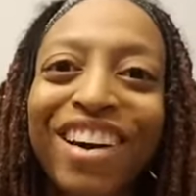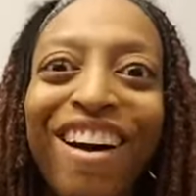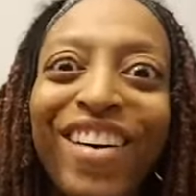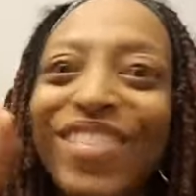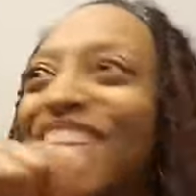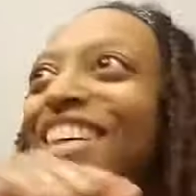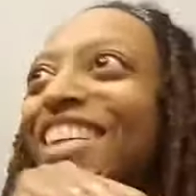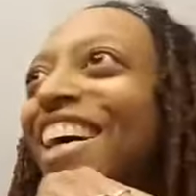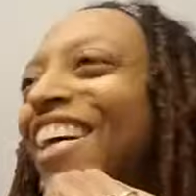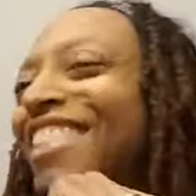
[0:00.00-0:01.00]
oh my
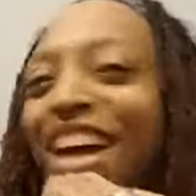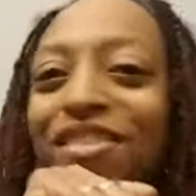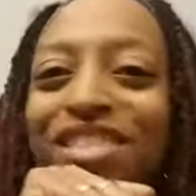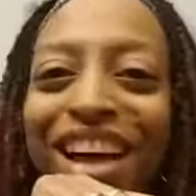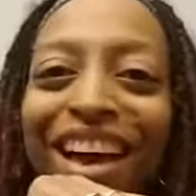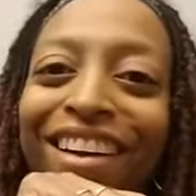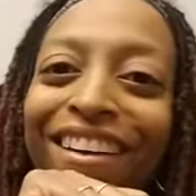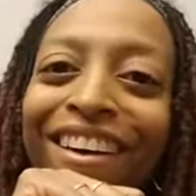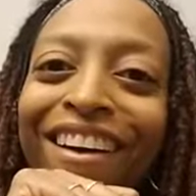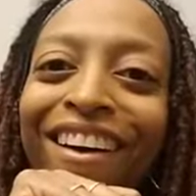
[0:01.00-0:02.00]
gosh i was like
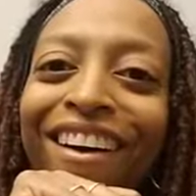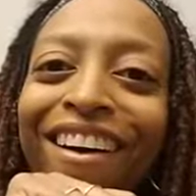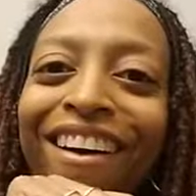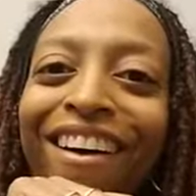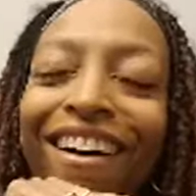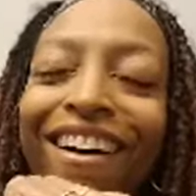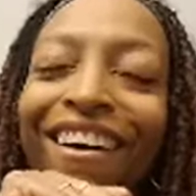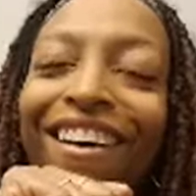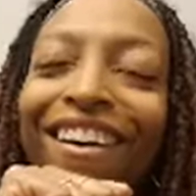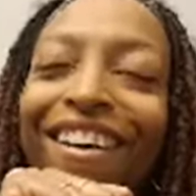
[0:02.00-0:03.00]

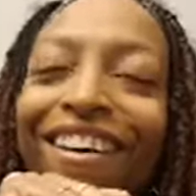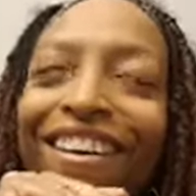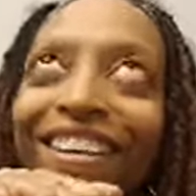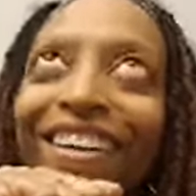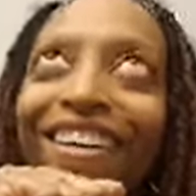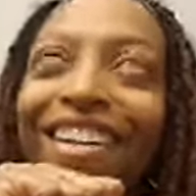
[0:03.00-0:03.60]
oh,